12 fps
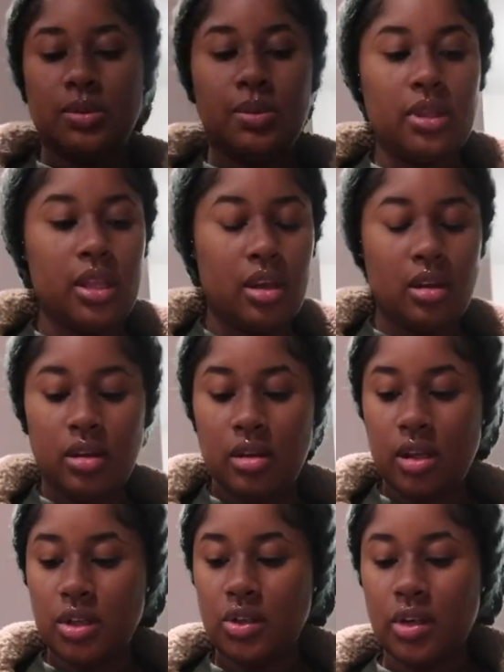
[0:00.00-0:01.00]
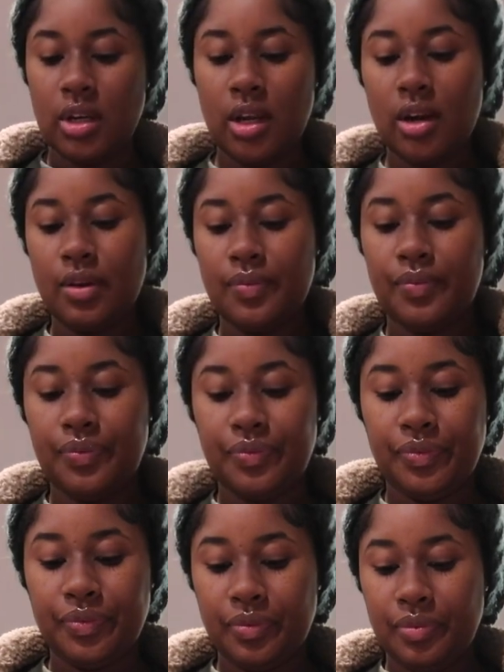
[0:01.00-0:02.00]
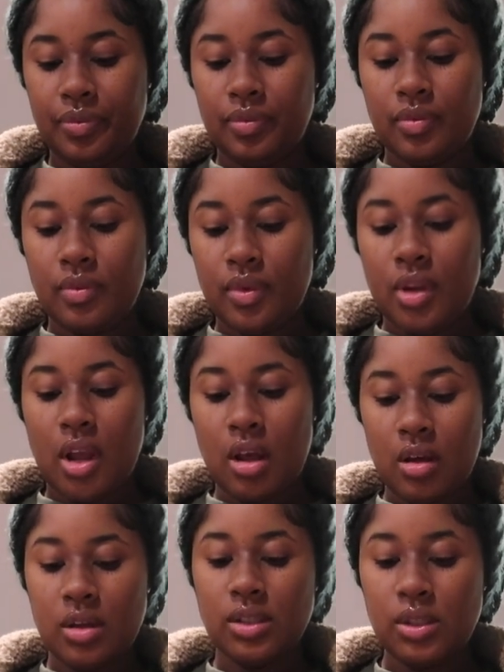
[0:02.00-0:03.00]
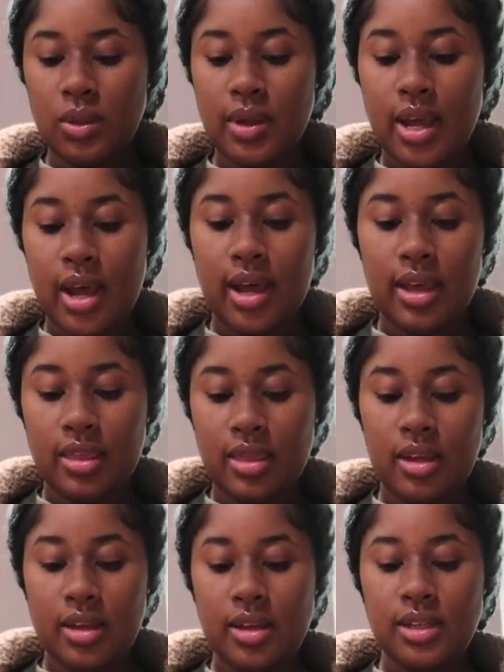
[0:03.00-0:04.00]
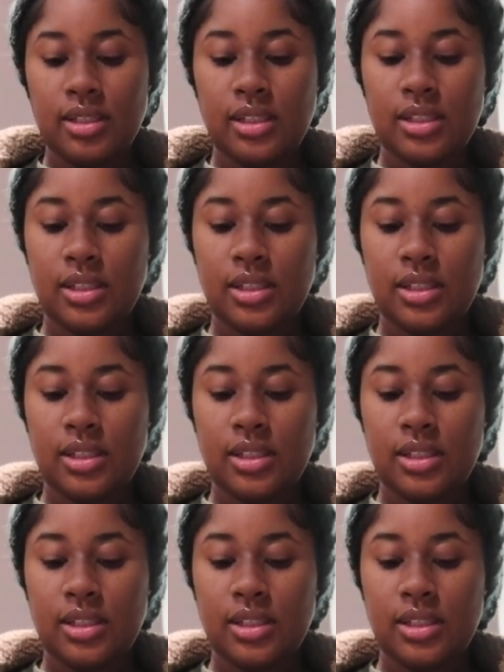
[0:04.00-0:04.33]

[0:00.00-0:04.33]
put that extra in there. I also got this